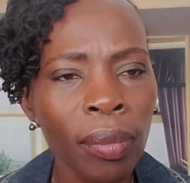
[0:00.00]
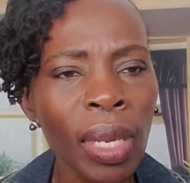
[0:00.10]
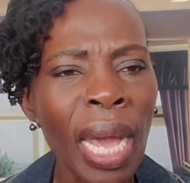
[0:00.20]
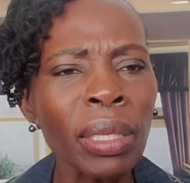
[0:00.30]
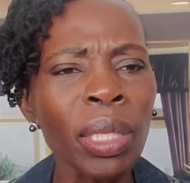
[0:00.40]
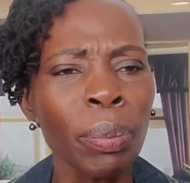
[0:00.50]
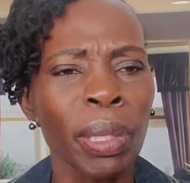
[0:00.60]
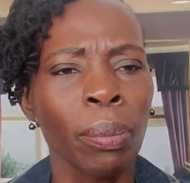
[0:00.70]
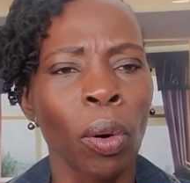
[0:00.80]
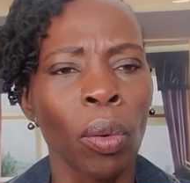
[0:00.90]
a little bit
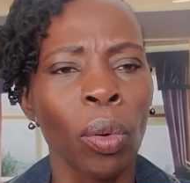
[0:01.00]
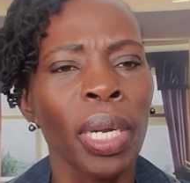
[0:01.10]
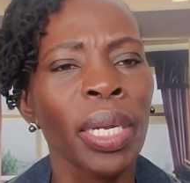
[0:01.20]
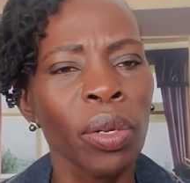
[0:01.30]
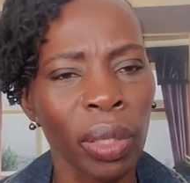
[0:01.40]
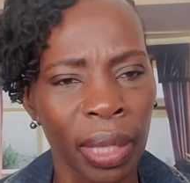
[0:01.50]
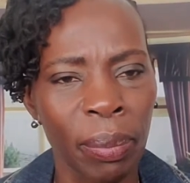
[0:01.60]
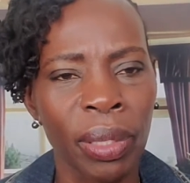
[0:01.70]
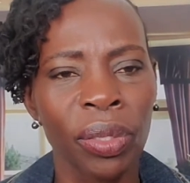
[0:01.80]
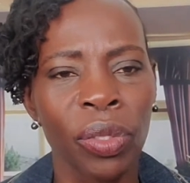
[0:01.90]
more. What are your
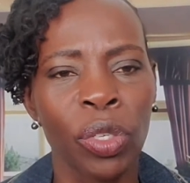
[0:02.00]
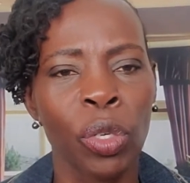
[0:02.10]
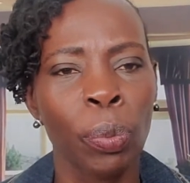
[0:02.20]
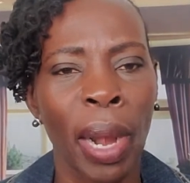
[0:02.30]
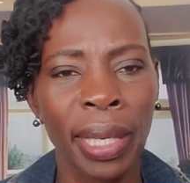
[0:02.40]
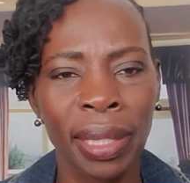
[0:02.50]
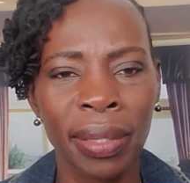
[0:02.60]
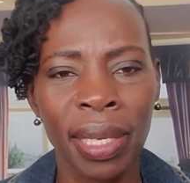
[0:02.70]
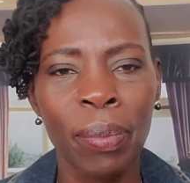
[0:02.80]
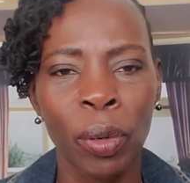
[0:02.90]
limits? Do you practice
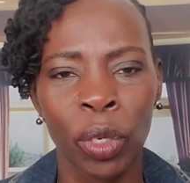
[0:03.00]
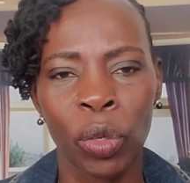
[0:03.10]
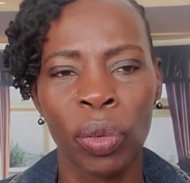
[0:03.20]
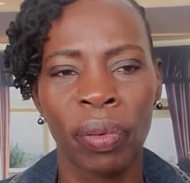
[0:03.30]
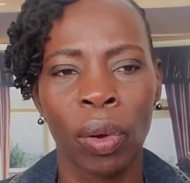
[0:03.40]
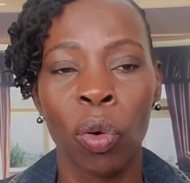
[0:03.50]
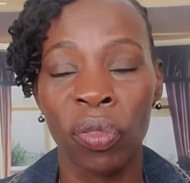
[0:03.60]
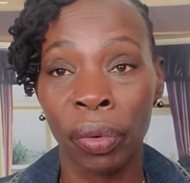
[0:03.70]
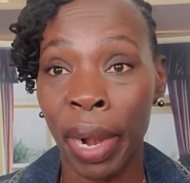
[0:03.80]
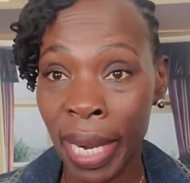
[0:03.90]
them, or do you even
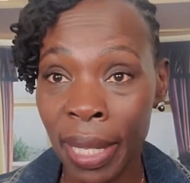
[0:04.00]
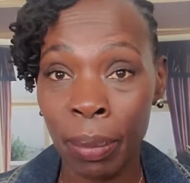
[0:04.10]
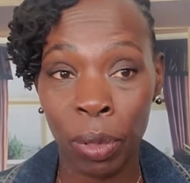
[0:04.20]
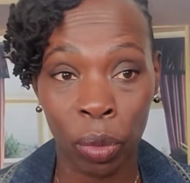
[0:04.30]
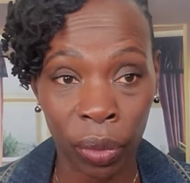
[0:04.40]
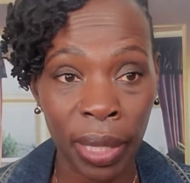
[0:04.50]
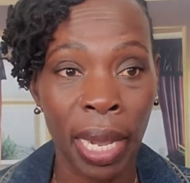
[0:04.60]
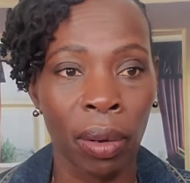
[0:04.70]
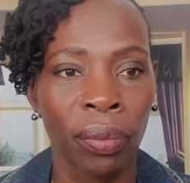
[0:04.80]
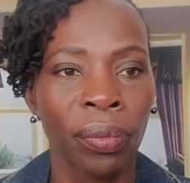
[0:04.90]
override them
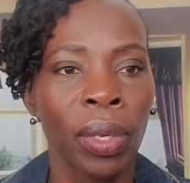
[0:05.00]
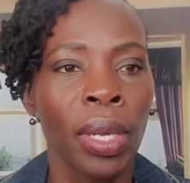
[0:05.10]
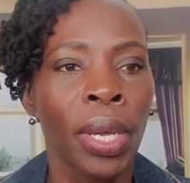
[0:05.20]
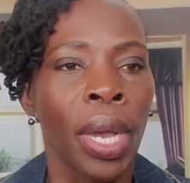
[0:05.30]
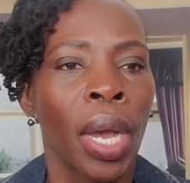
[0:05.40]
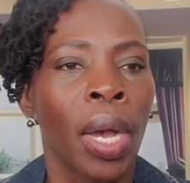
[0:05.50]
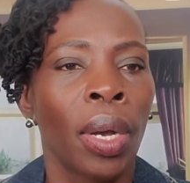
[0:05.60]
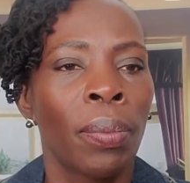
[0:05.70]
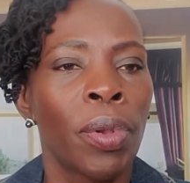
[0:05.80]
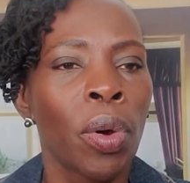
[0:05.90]
yourself?
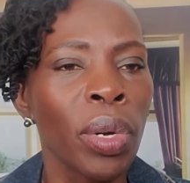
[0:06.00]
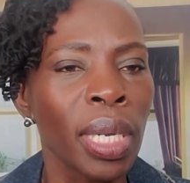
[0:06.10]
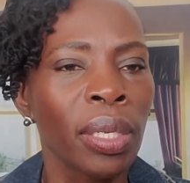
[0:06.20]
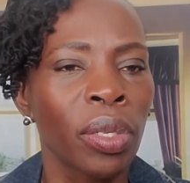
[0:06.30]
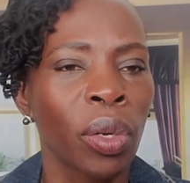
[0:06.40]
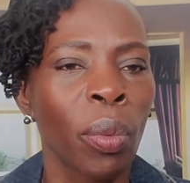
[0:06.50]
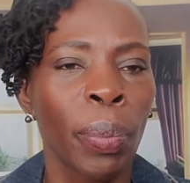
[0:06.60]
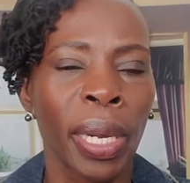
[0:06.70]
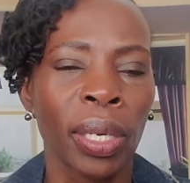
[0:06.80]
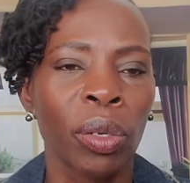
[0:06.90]
No need to
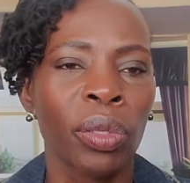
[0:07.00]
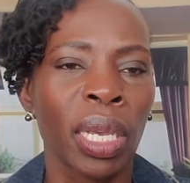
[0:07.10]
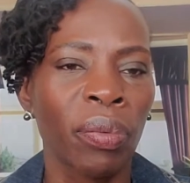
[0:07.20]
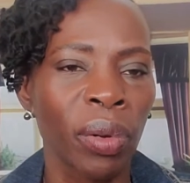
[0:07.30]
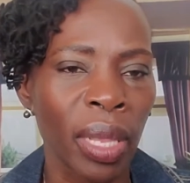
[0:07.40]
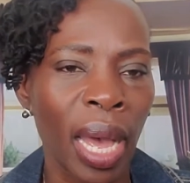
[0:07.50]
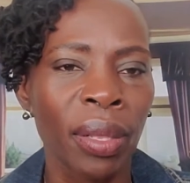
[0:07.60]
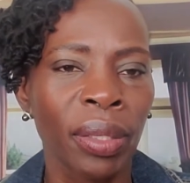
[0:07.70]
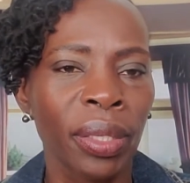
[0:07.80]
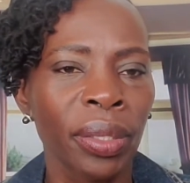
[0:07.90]
compare yourself with
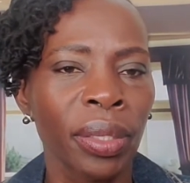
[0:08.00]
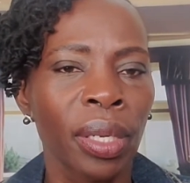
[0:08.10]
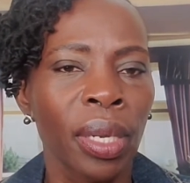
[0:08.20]
others,